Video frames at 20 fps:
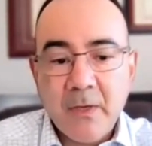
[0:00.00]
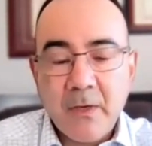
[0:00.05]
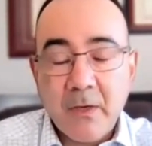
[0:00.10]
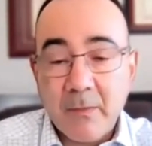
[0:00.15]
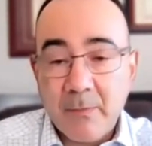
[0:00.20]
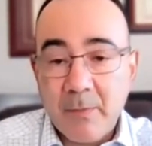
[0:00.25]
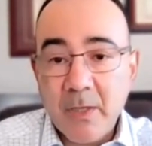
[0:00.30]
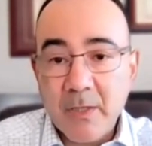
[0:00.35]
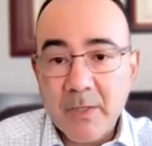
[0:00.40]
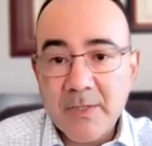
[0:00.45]

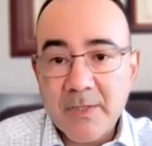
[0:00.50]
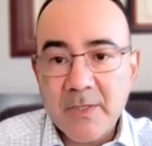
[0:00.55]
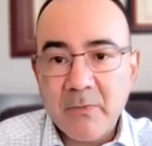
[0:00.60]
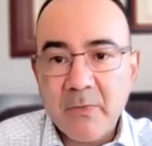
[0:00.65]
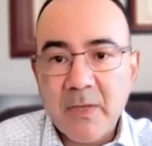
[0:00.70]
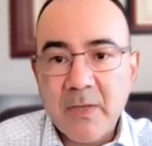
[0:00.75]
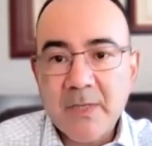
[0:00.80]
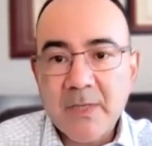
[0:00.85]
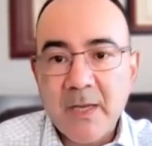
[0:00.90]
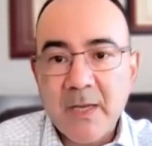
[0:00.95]
our policy
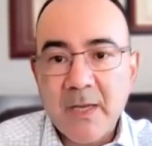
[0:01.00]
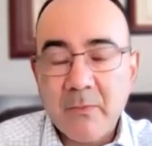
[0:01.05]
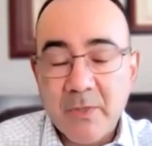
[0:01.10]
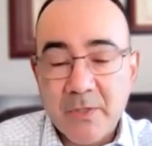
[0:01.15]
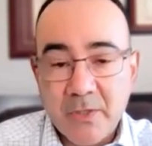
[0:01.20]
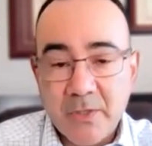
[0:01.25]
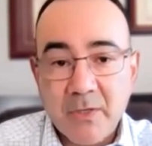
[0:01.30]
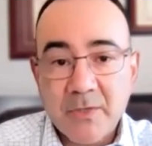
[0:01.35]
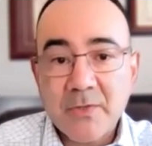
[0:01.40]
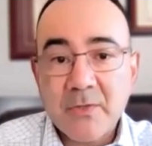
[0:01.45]
website,
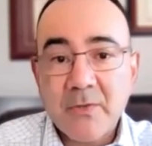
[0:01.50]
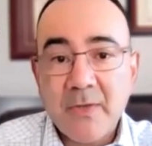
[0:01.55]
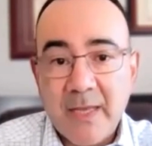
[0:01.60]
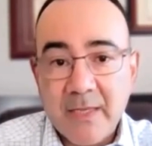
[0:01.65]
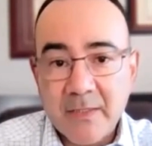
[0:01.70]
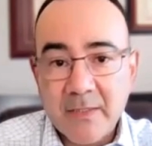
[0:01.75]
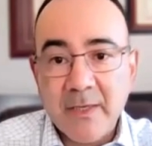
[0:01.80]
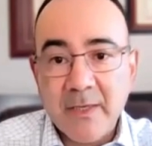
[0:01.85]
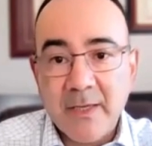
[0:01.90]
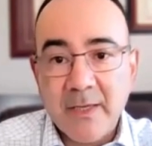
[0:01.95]
which also has an